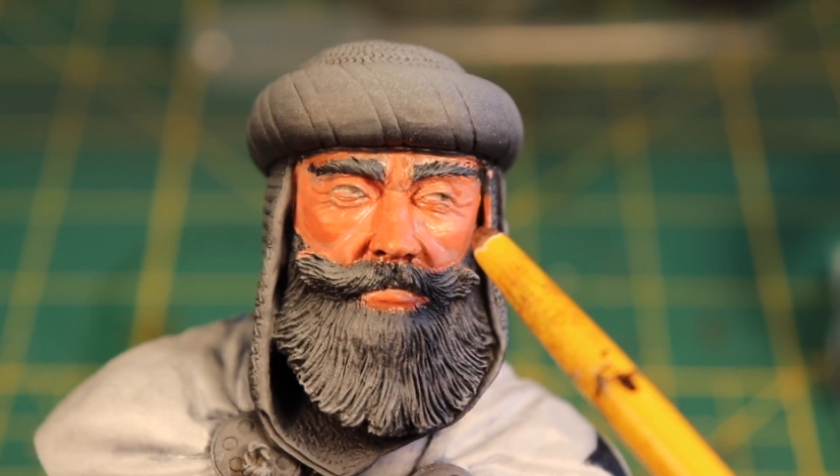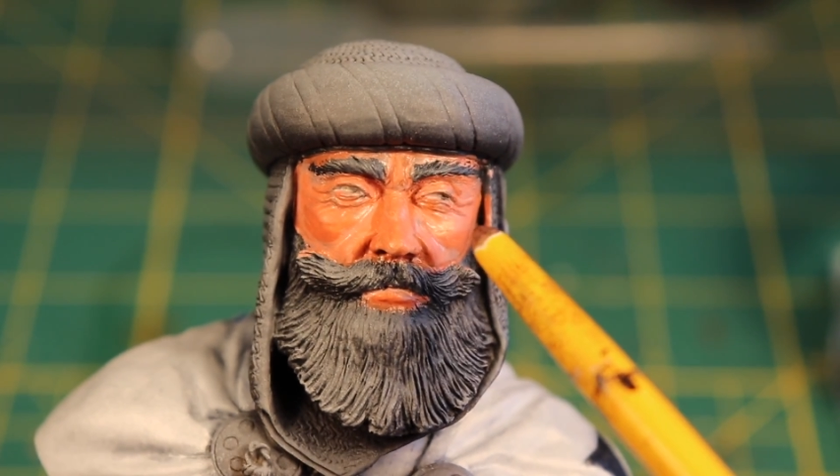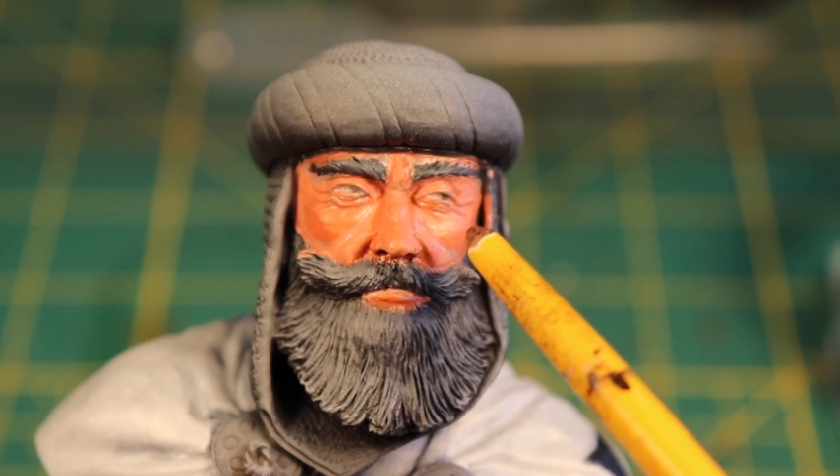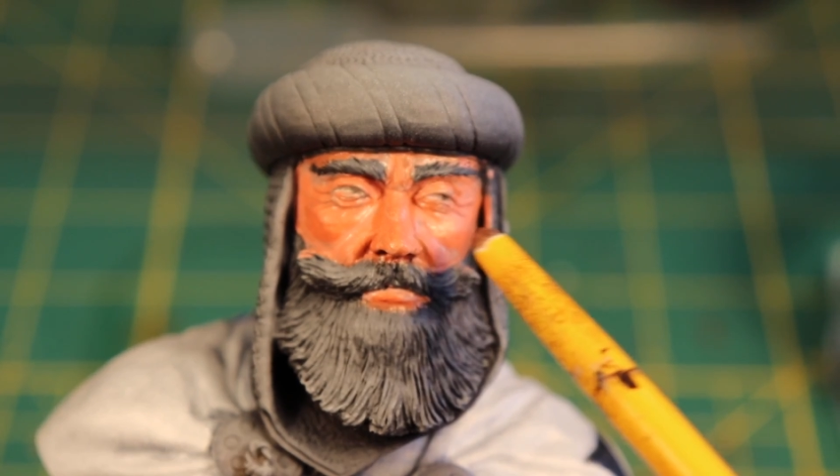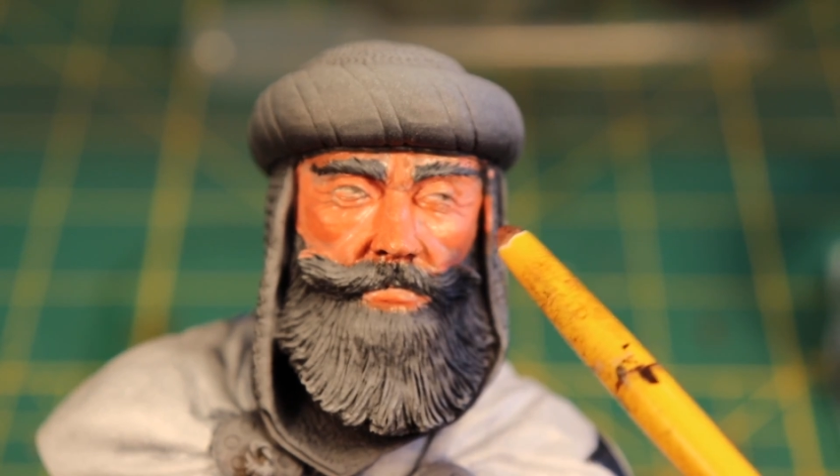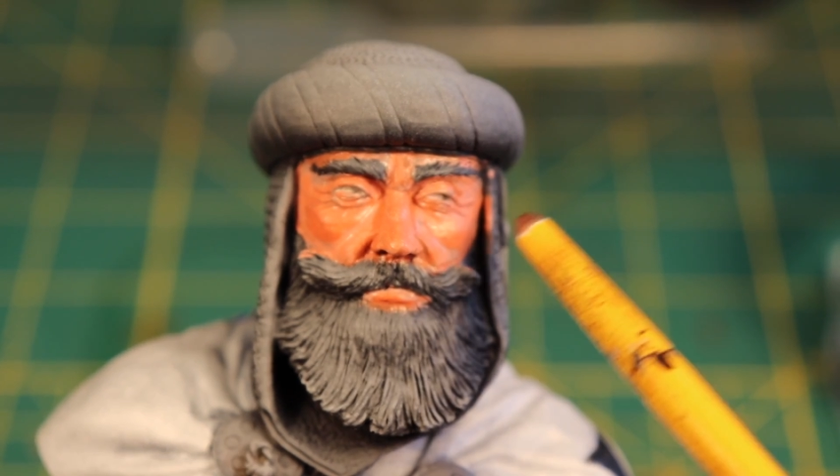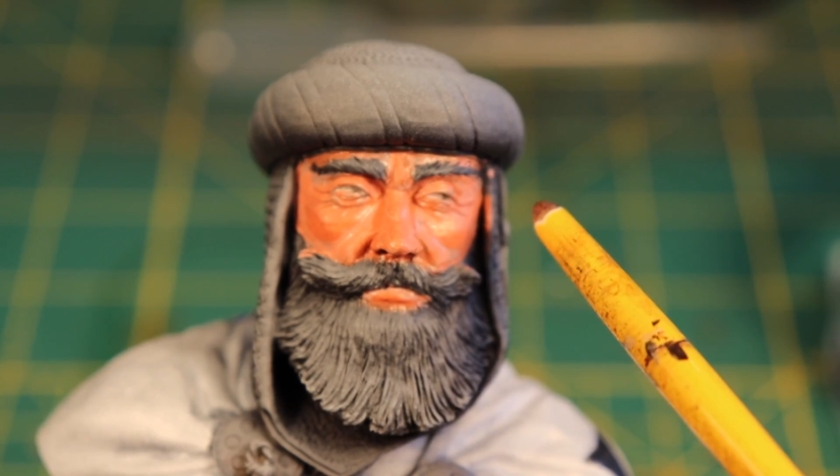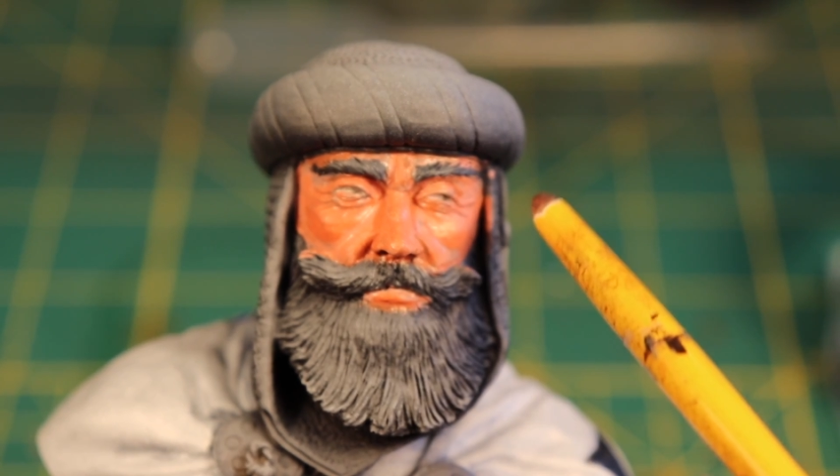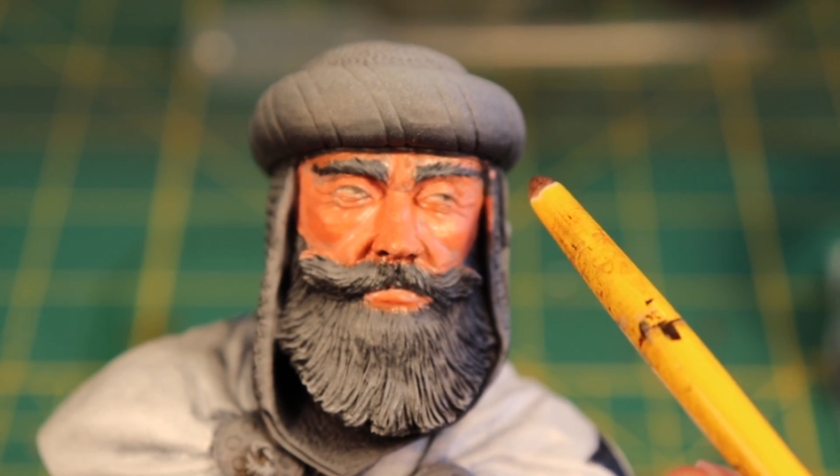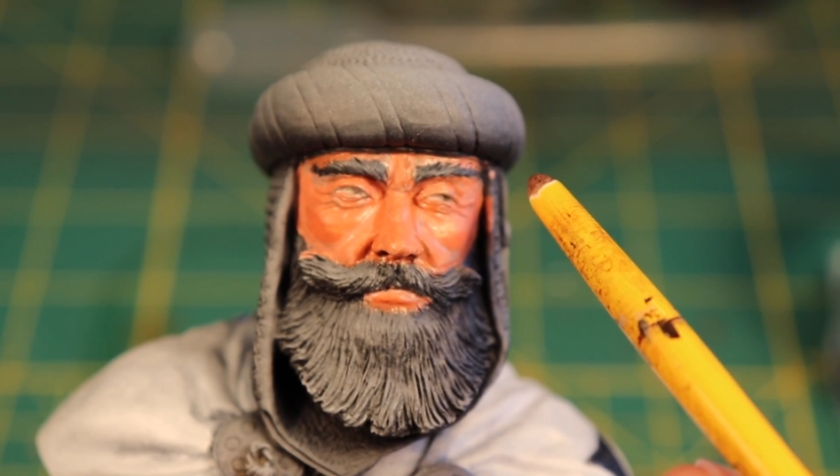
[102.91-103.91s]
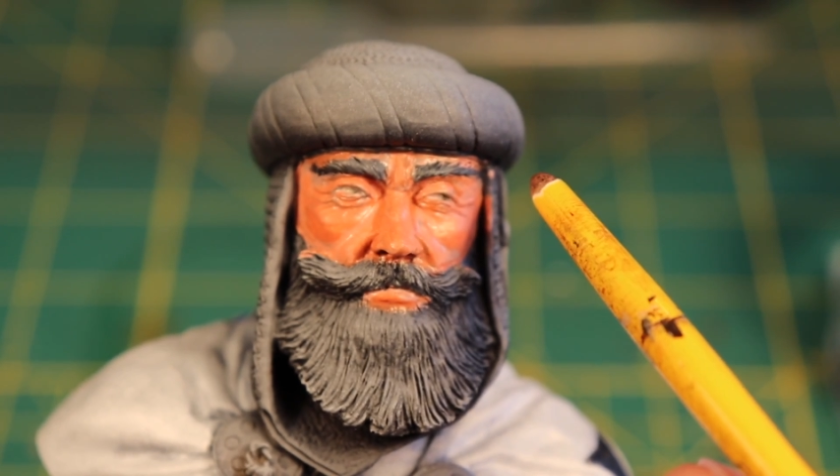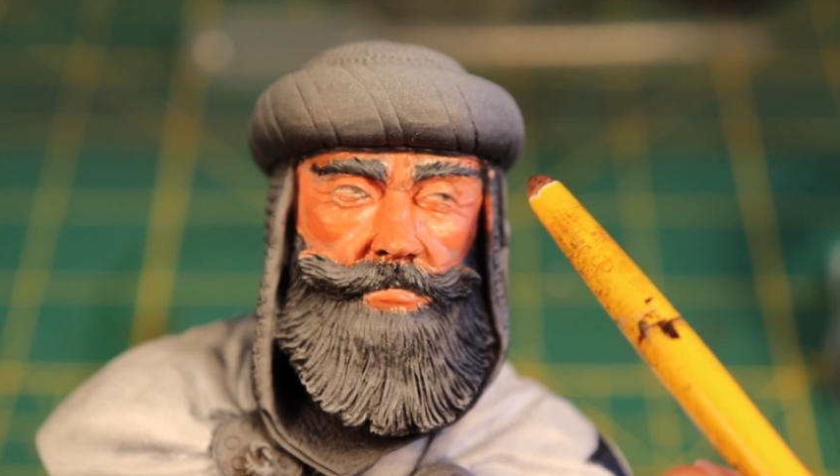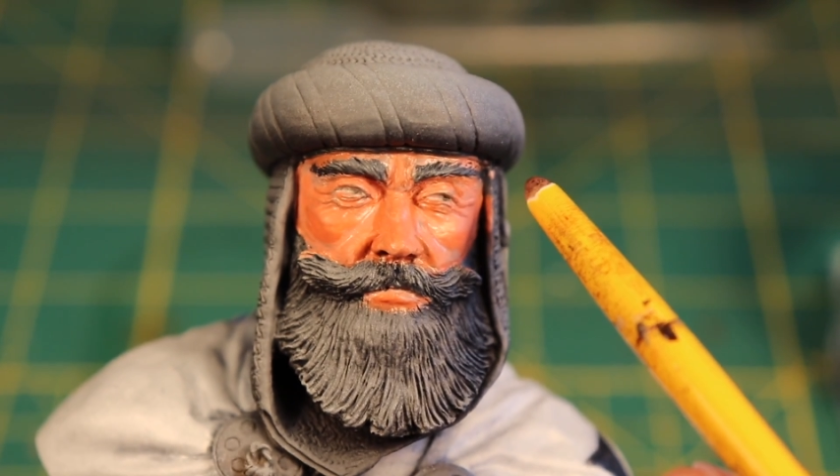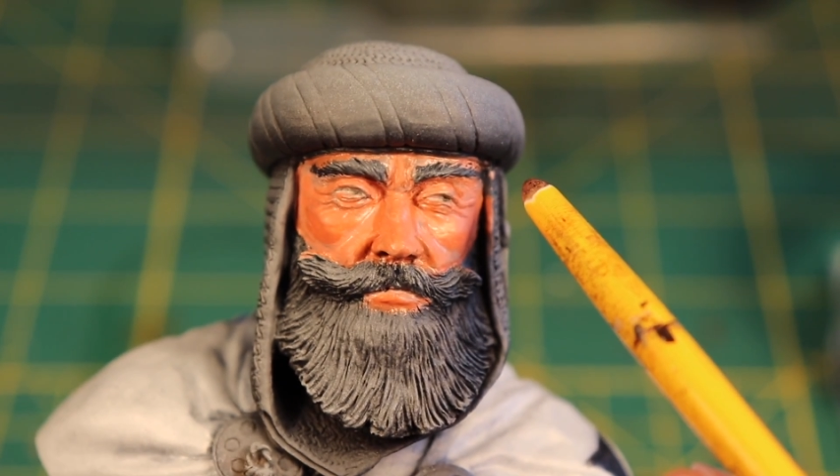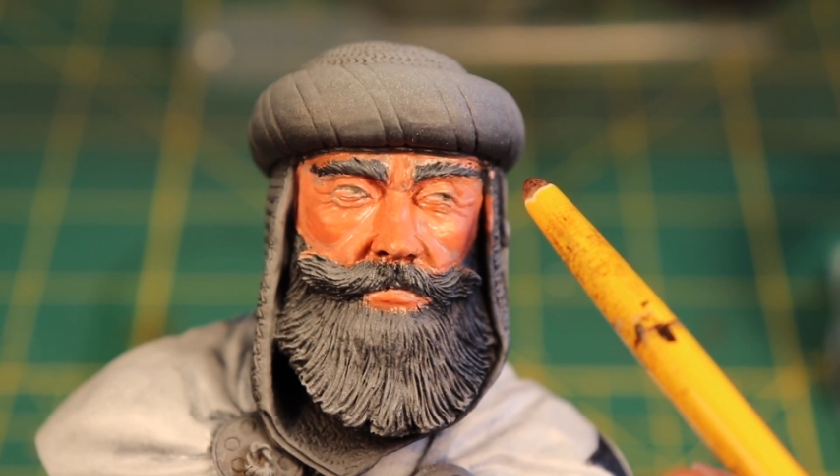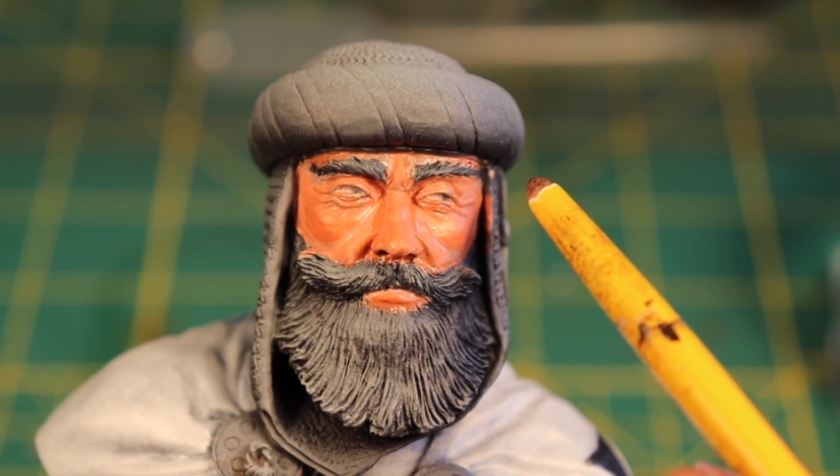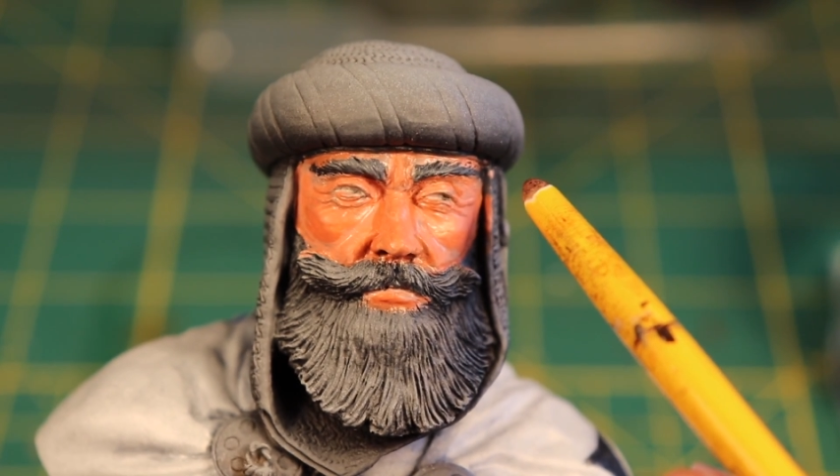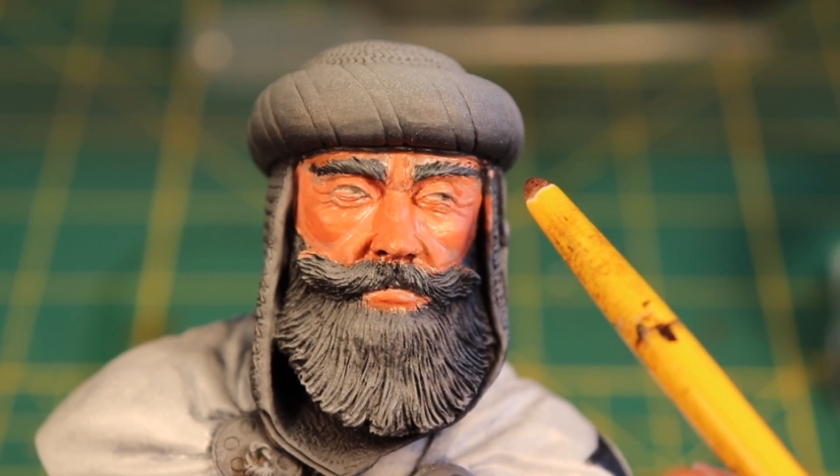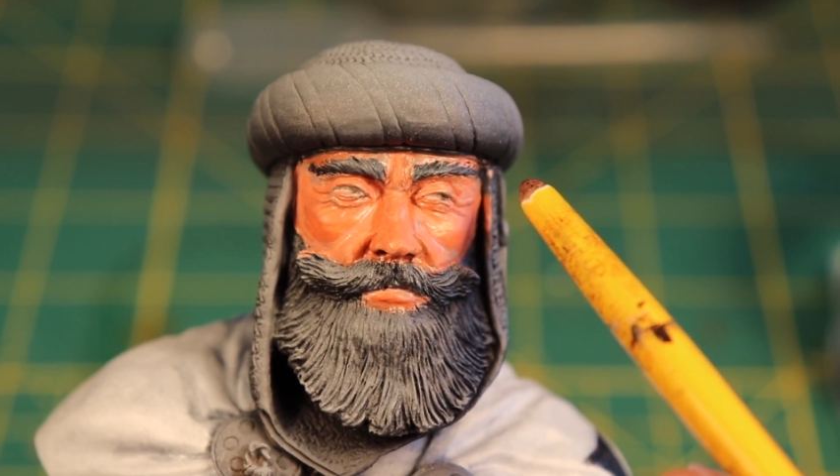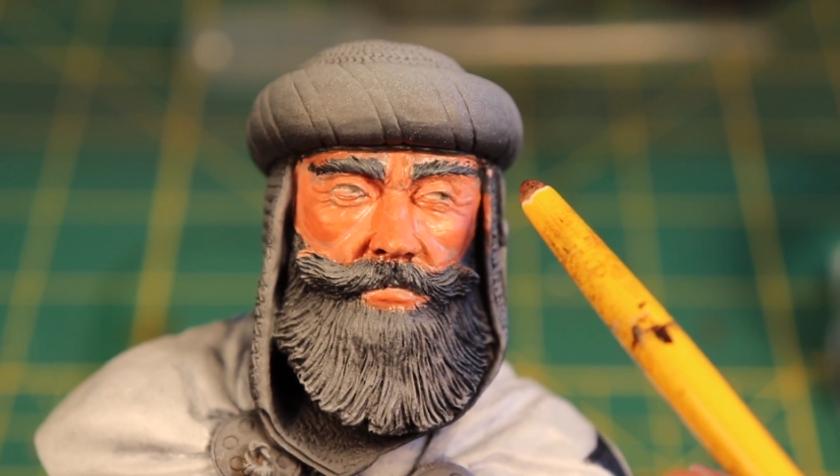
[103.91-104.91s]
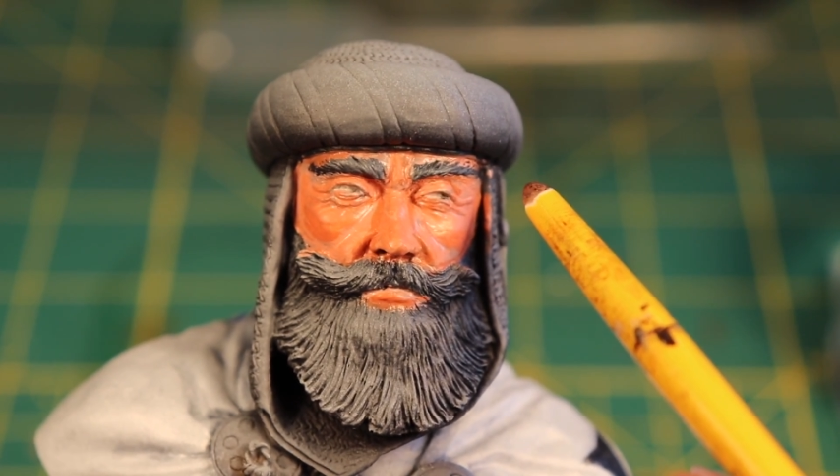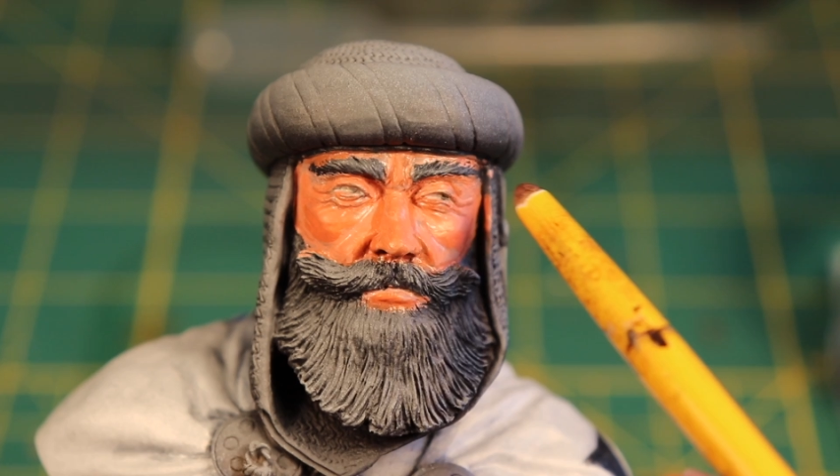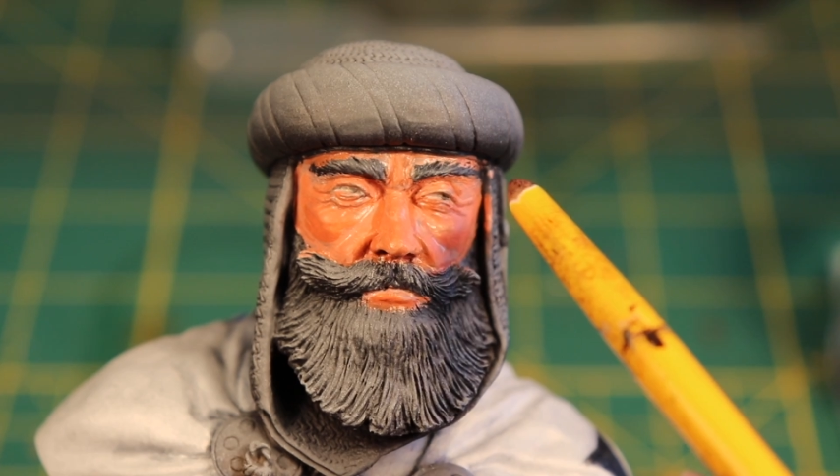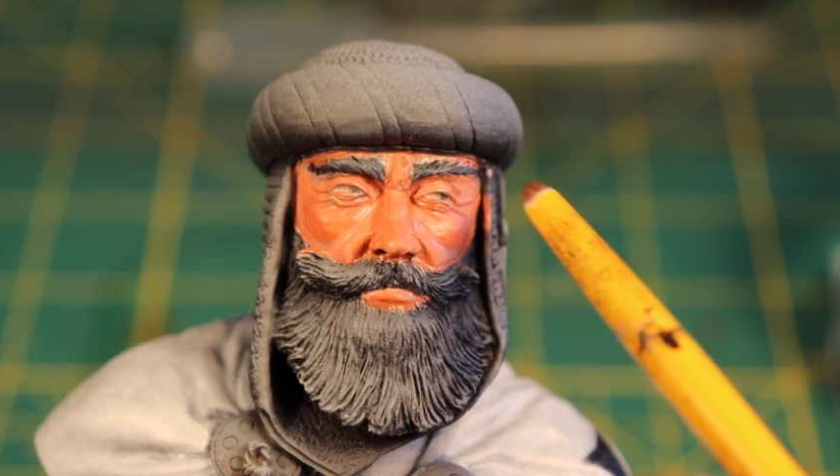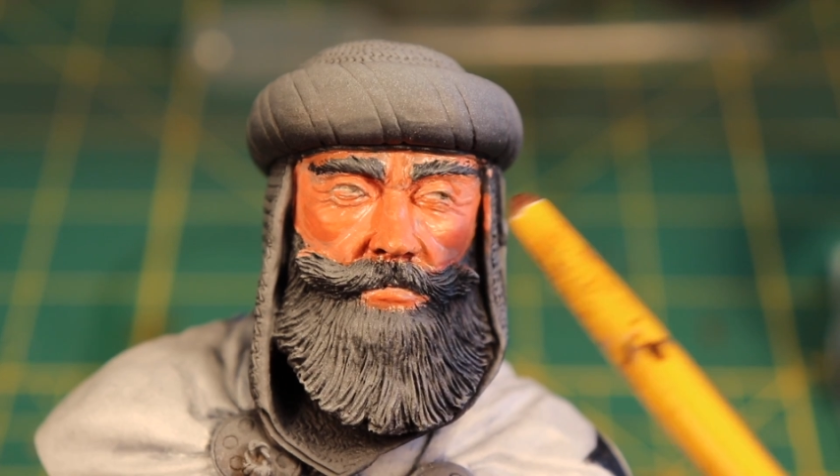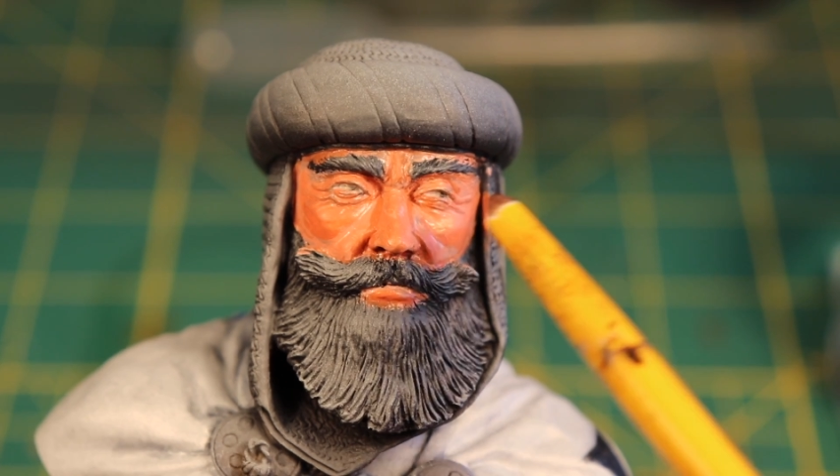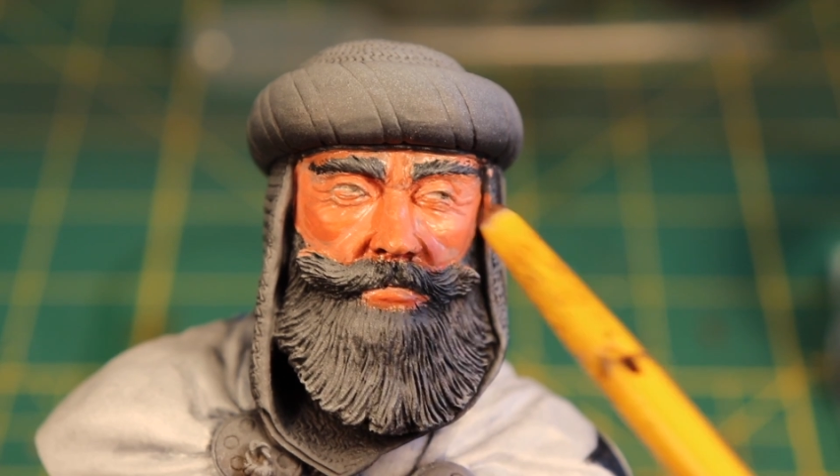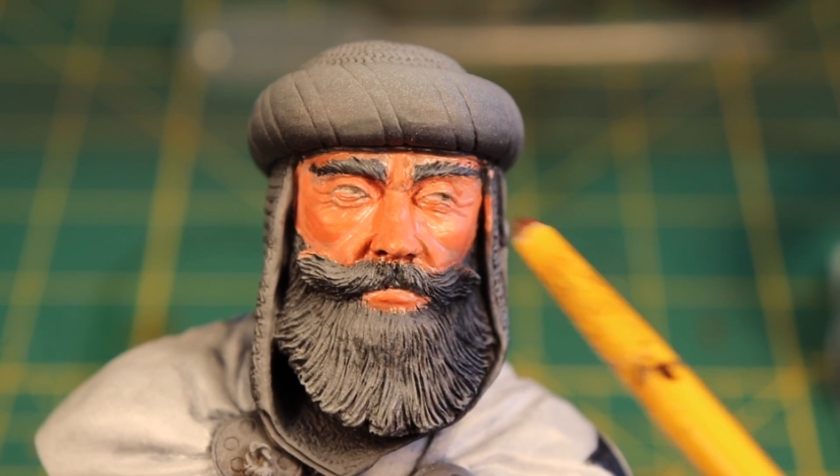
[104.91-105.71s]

series, like I'll